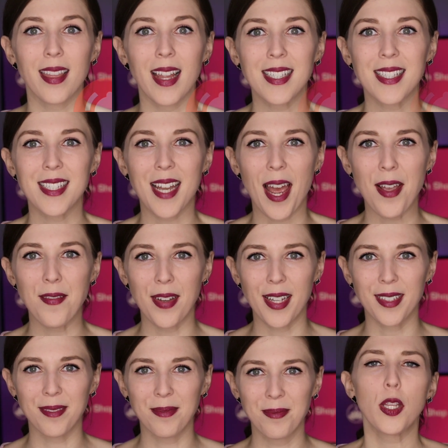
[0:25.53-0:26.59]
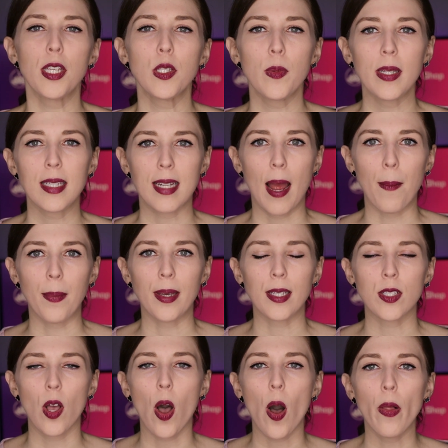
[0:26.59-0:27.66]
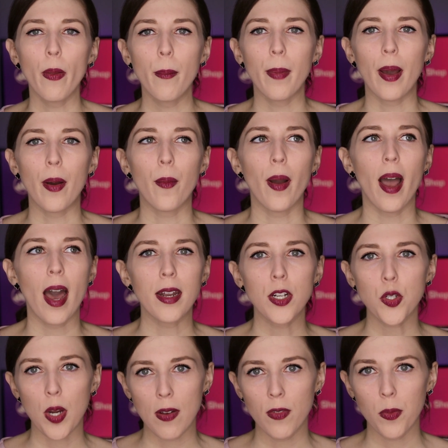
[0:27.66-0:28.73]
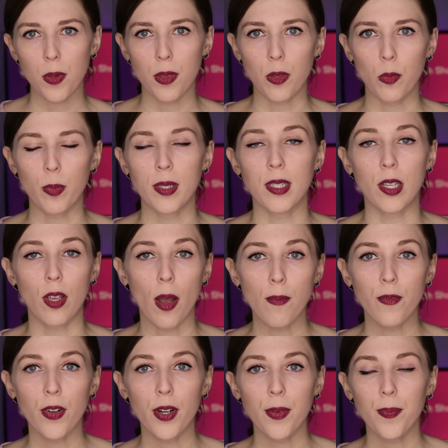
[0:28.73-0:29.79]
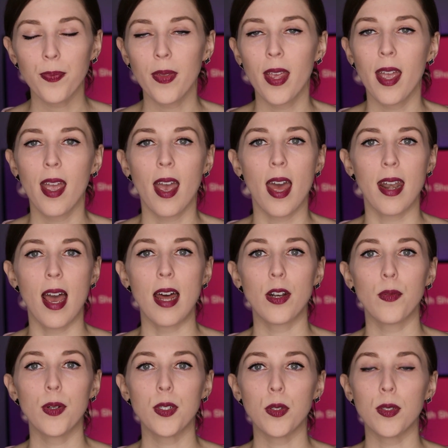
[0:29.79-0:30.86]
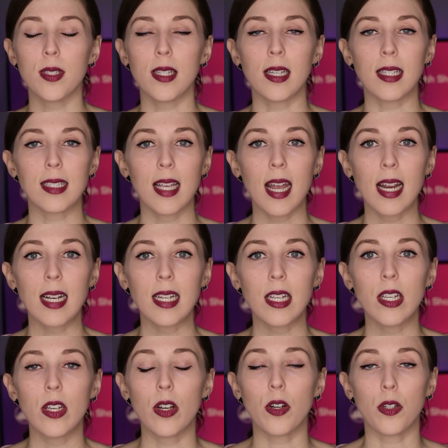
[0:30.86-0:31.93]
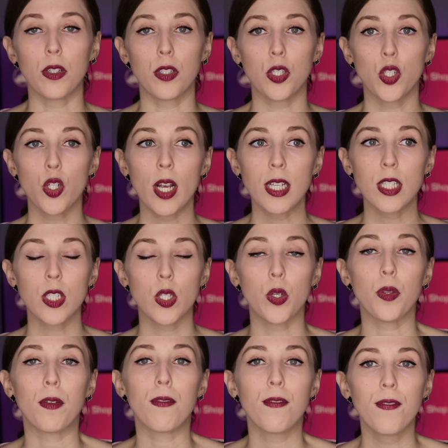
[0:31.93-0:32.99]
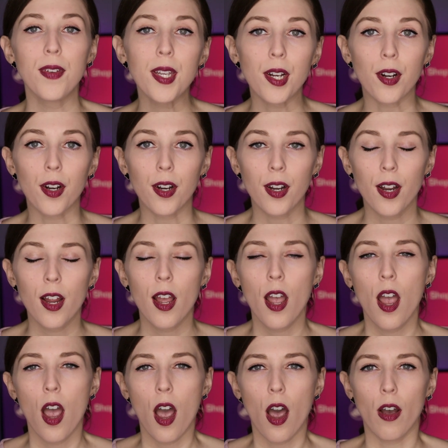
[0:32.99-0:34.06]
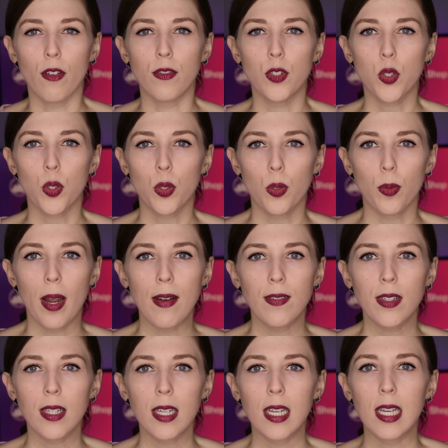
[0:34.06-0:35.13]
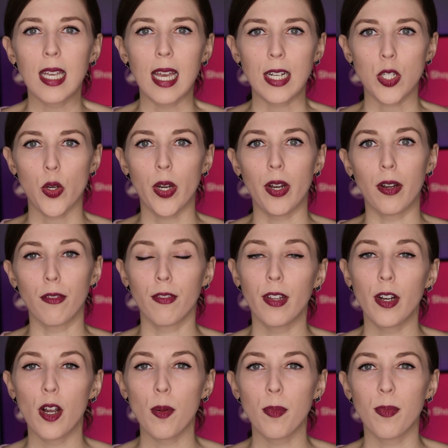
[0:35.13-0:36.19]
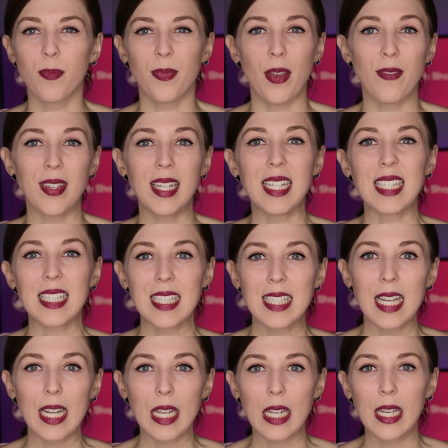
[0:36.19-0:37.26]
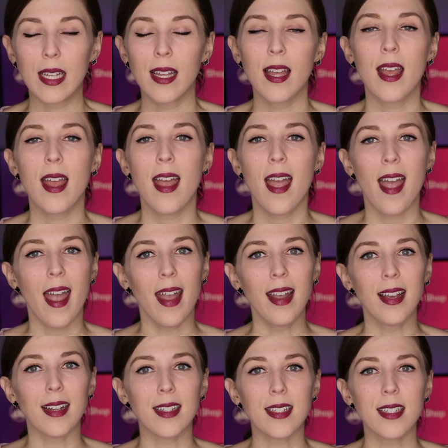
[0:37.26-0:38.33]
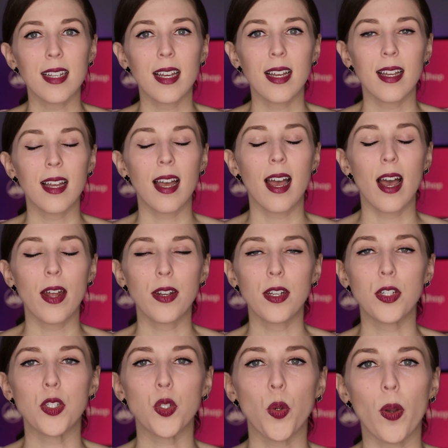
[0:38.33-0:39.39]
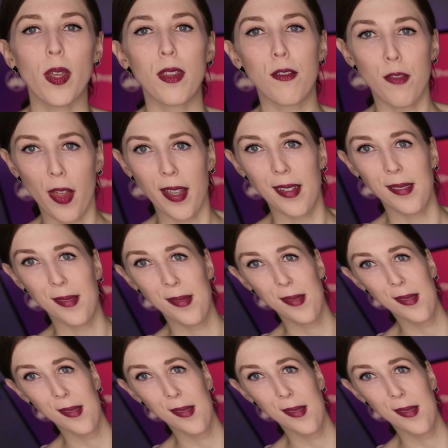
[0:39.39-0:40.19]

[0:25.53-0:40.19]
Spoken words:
Let's dive in. So this week's topic is all about how to travel with lupus in comfort and how to reduce the anxiety or the stress or the fear of traveling and turning a flare, of getting sick, and how to enjoy the flight.